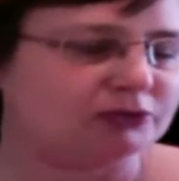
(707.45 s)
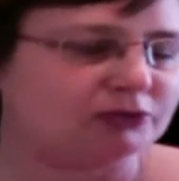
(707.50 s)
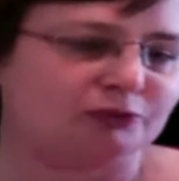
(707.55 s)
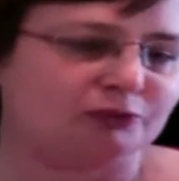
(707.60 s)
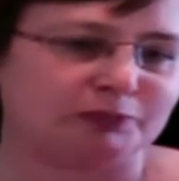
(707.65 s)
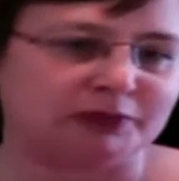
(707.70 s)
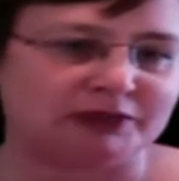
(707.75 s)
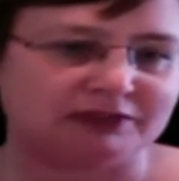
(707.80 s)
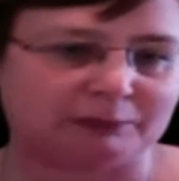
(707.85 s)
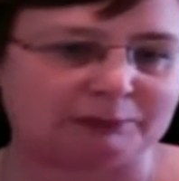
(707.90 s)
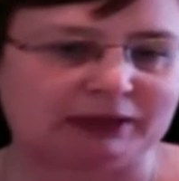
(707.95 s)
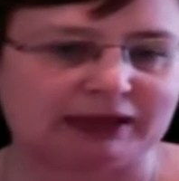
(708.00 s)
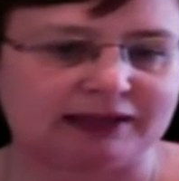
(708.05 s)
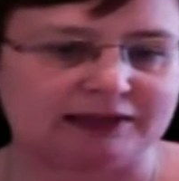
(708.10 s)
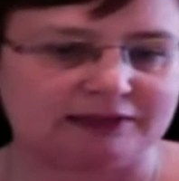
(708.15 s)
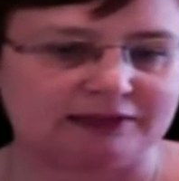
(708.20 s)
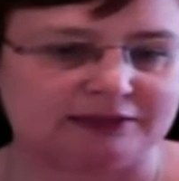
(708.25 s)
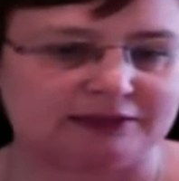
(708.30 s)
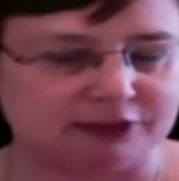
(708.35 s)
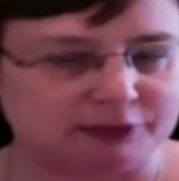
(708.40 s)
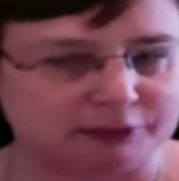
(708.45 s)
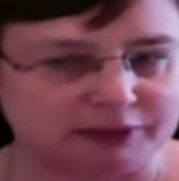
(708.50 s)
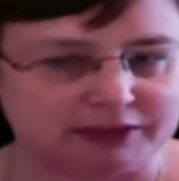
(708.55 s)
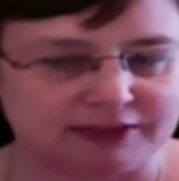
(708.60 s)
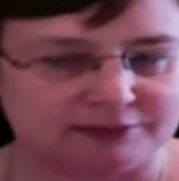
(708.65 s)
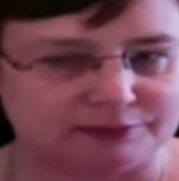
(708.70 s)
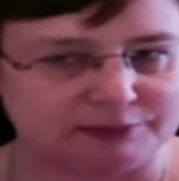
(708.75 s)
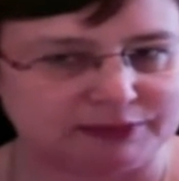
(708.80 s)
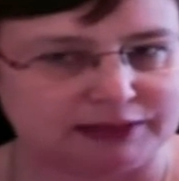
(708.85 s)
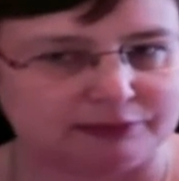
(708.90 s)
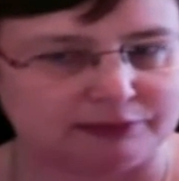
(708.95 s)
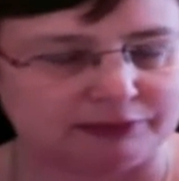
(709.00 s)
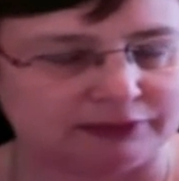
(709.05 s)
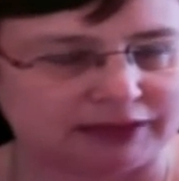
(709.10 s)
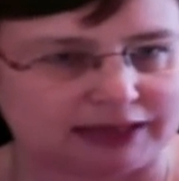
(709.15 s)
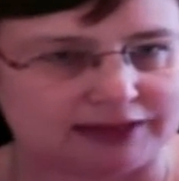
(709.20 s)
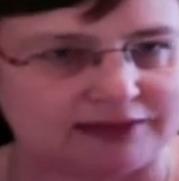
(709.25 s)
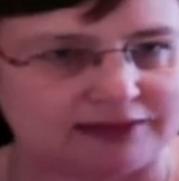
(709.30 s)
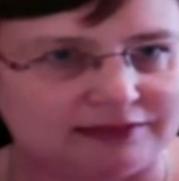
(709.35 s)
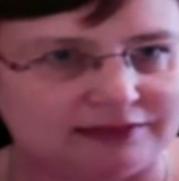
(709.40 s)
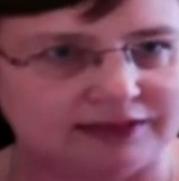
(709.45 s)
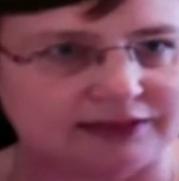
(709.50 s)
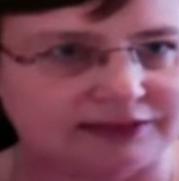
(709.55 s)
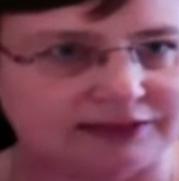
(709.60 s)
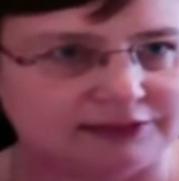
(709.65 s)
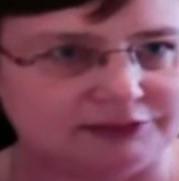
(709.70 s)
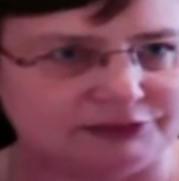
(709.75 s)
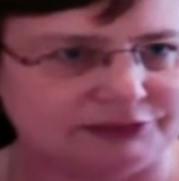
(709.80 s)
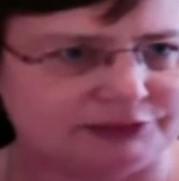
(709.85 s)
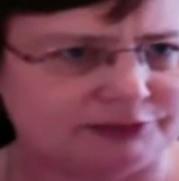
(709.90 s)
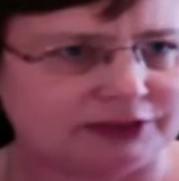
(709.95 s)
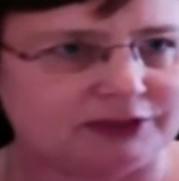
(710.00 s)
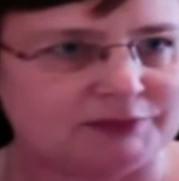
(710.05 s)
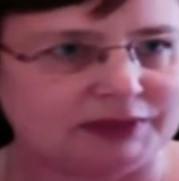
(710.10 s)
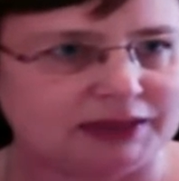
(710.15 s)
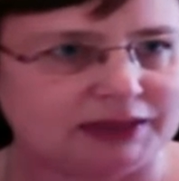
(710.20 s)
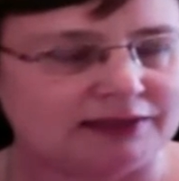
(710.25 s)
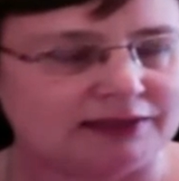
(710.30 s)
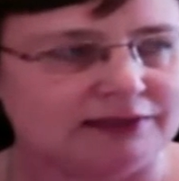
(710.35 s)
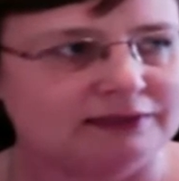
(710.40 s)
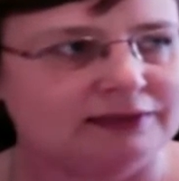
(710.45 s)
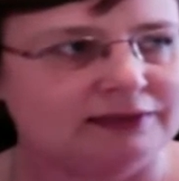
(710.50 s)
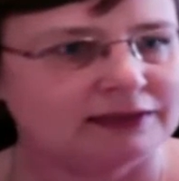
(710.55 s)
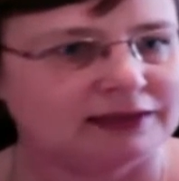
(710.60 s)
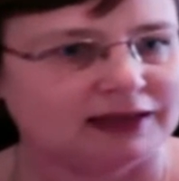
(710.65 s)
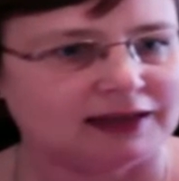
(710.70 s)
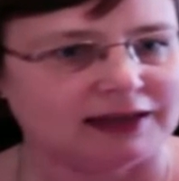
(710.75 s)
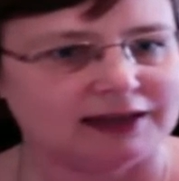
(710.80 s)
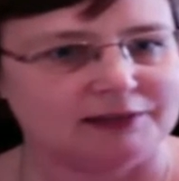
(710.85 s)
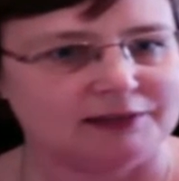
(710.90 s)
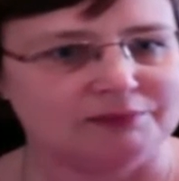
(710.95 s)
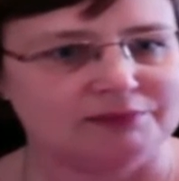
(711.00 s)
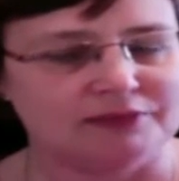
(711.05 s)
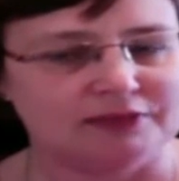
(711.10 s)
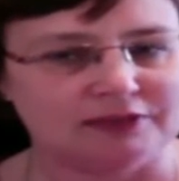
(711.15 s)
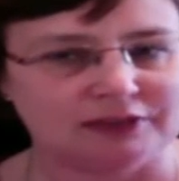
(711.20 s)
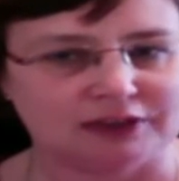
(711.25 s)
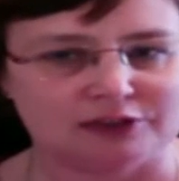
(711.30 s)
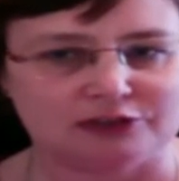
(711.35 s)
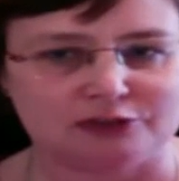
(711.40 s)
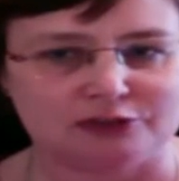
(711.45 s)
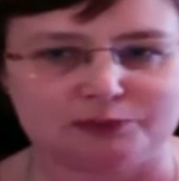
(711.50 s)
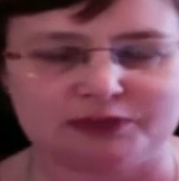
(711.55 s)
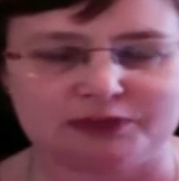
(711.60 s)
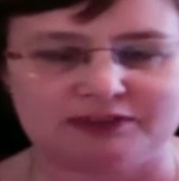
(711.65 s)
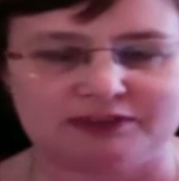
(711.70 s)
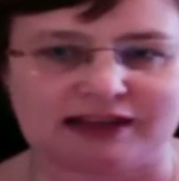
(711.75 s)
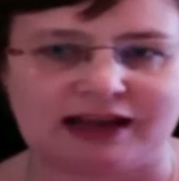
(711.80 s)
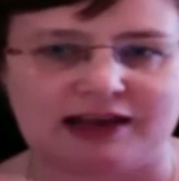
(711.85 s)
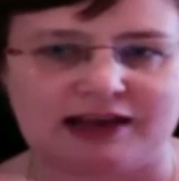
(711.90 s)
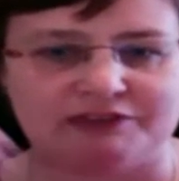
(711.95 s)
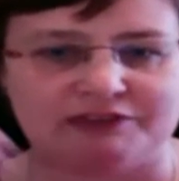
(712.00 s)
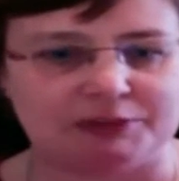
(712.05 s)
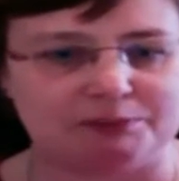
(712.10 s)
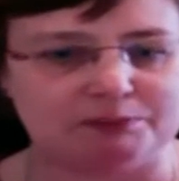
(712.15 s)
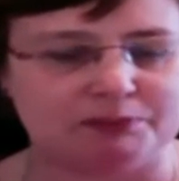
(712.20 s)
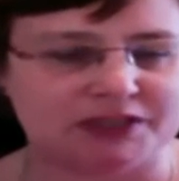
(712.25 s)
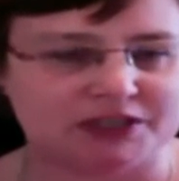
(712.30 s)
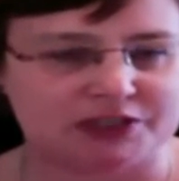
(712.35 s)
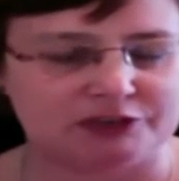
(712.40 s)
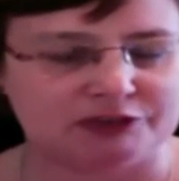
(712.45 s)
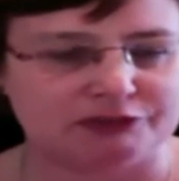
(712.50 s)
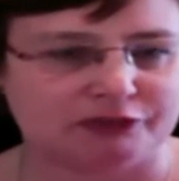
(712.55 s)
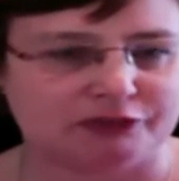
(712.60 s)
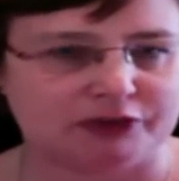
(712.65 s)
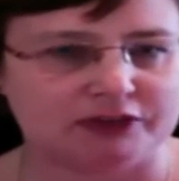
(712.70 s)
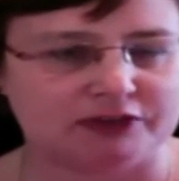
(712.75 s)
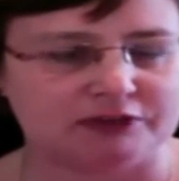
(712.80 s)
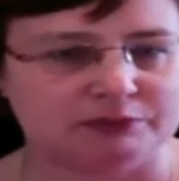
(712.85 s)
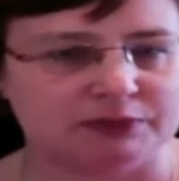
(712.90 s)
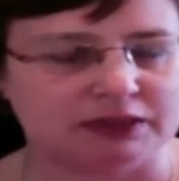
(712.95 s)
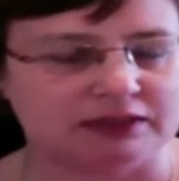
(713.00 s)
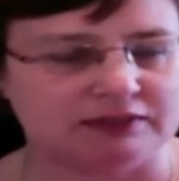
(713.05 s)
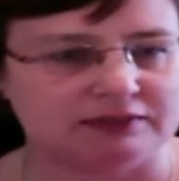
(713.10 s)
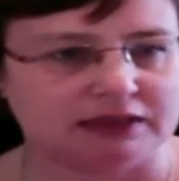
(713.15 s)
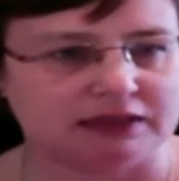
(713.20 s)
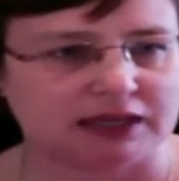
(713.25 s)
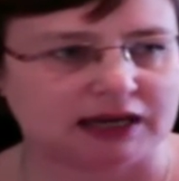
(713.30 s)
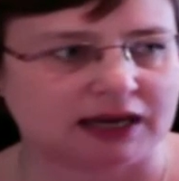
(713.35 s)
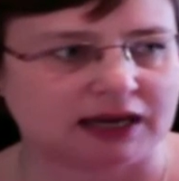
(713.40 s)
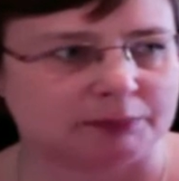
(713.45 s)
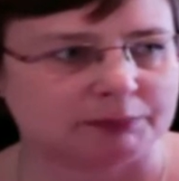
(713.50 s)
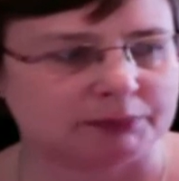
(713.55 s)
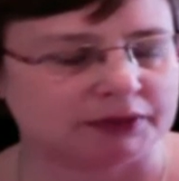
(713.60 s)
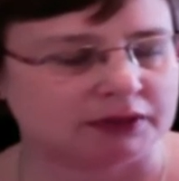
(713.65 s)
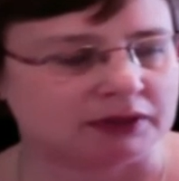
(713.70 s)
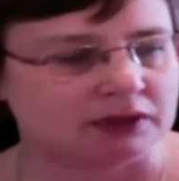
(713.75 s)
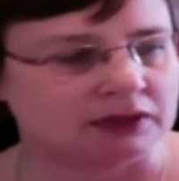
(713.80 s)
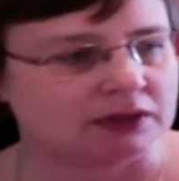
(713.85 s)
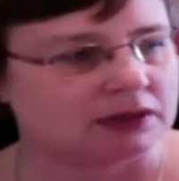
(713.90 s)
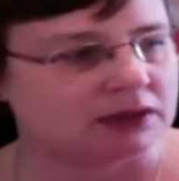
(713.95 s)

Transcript: Just because I plan to do it doesn't mean it will get done, if you see what I mean. So just because I have an ambition for it doesn't mean it's going to happen.